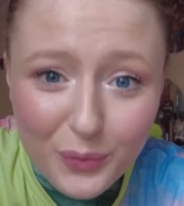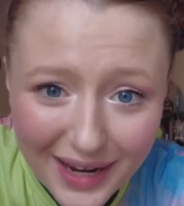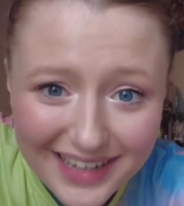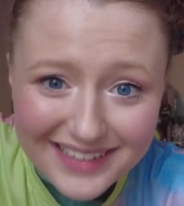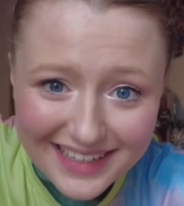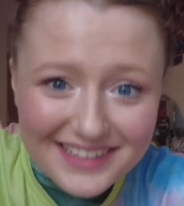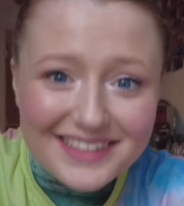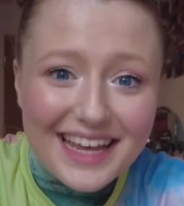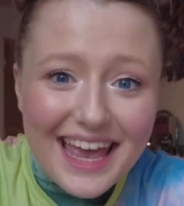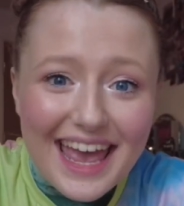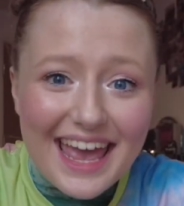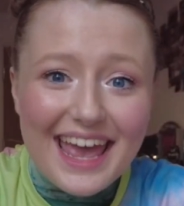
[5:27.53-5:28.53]
Waiting to
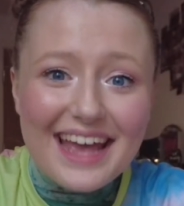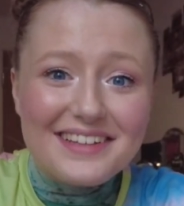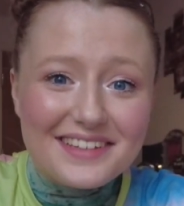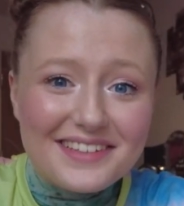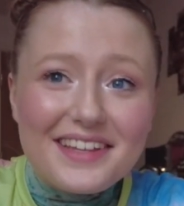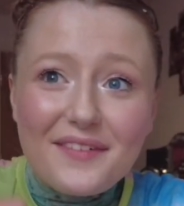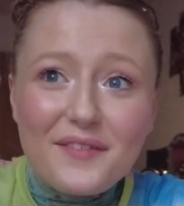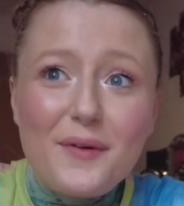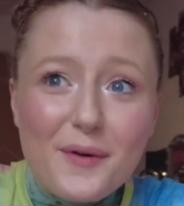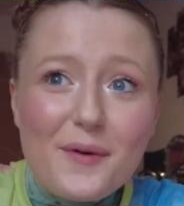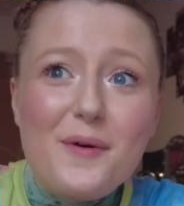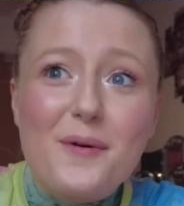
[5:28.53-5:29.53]
hear to see if we
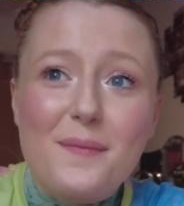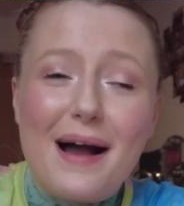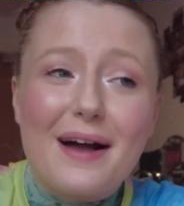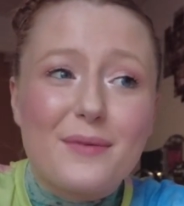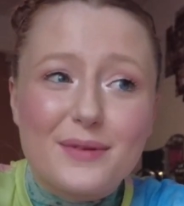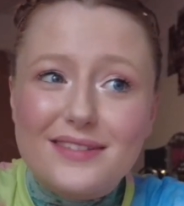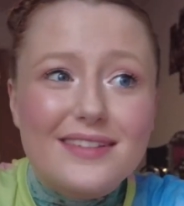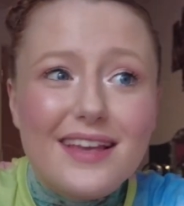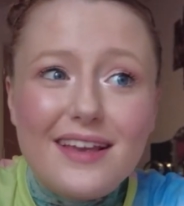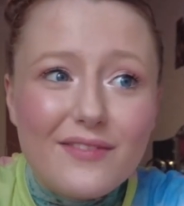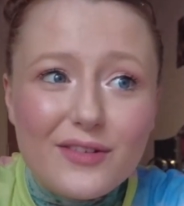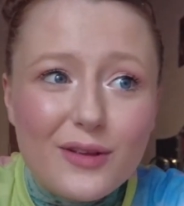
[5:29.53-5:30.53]
got a callback was
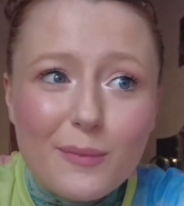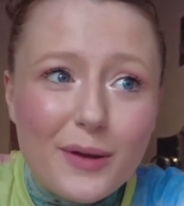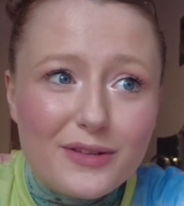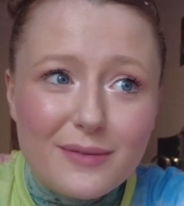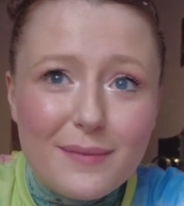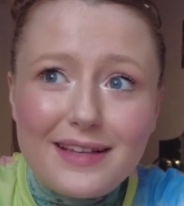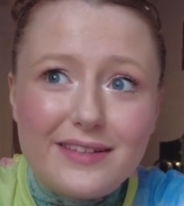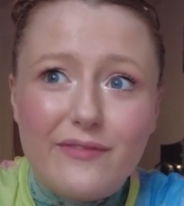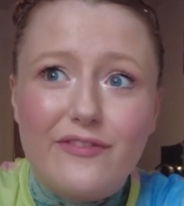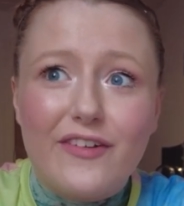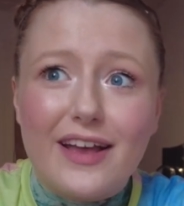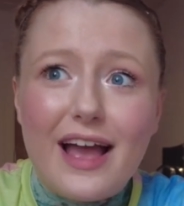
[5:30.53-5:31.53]
even the most amazing
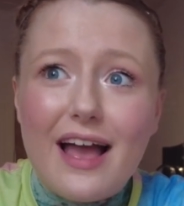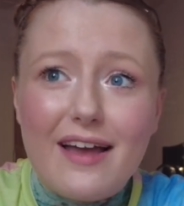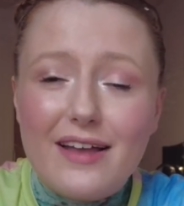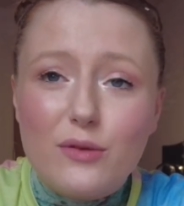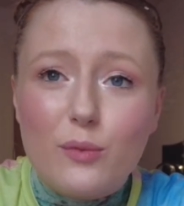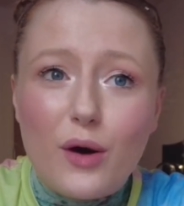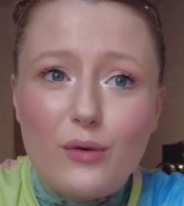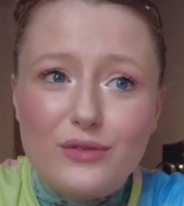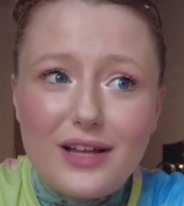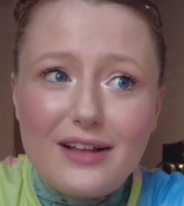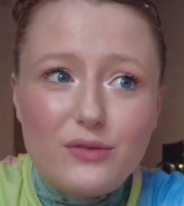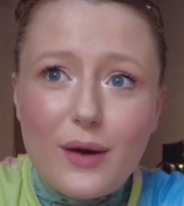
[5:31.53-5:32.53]
thing in the world
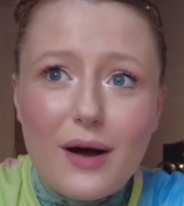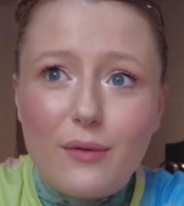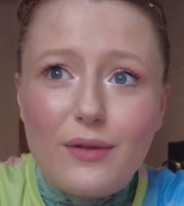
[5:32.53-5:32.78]
as well.